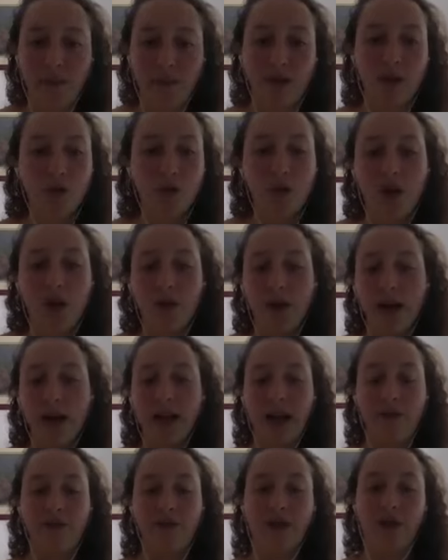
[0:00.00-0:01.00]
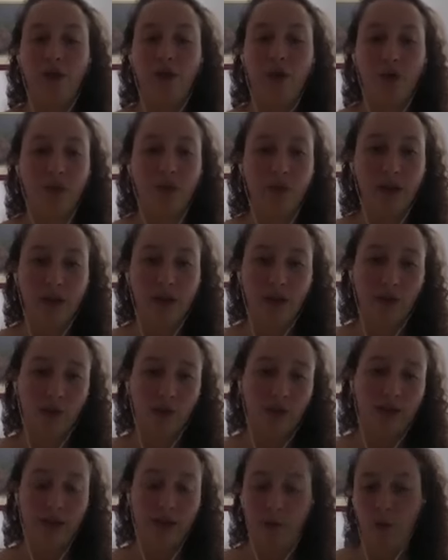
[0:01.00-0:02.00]
because we already have the know.
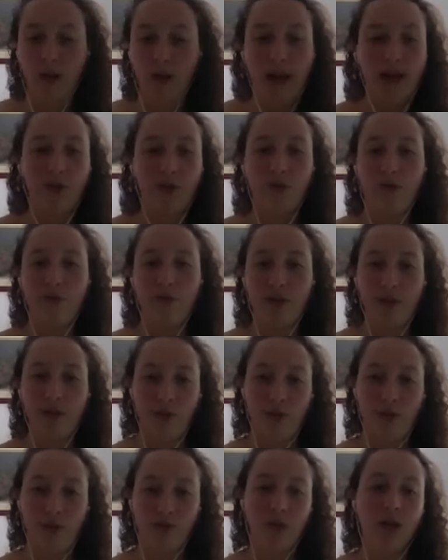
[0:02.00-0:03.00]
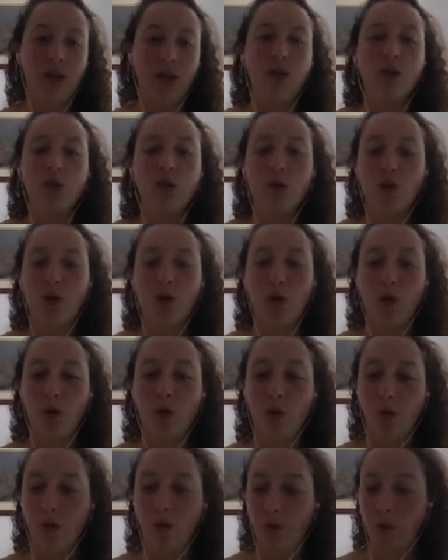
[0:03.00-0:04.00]
We are with the know.
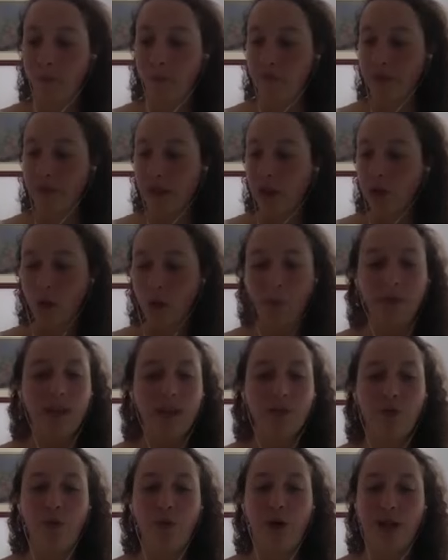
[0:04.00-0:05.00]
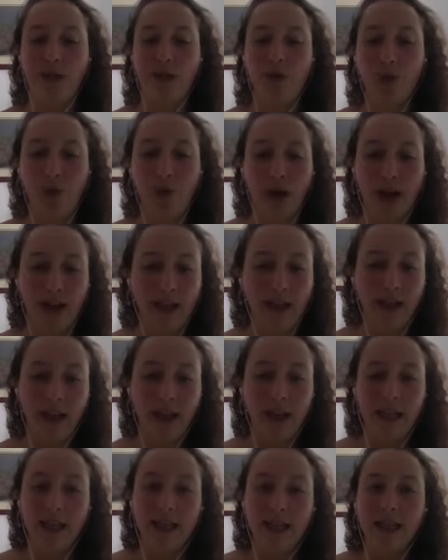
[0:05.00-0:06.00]
So don't be afraid. Try,
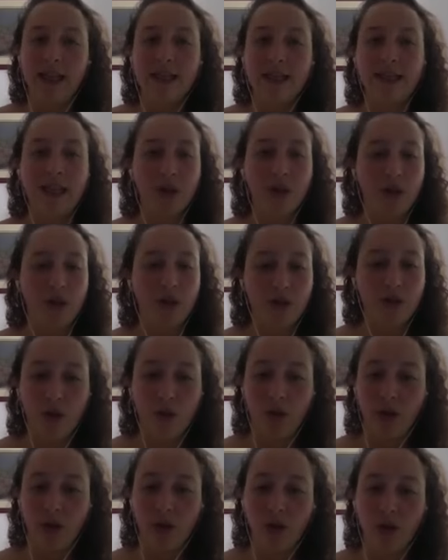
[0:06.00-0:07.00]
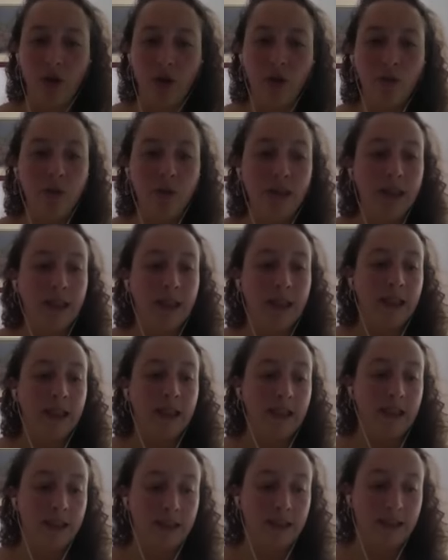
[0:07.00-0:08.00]
see what's going on.
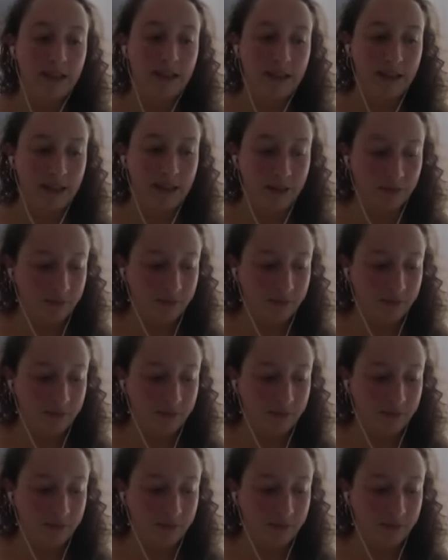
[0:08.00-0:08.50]
Um,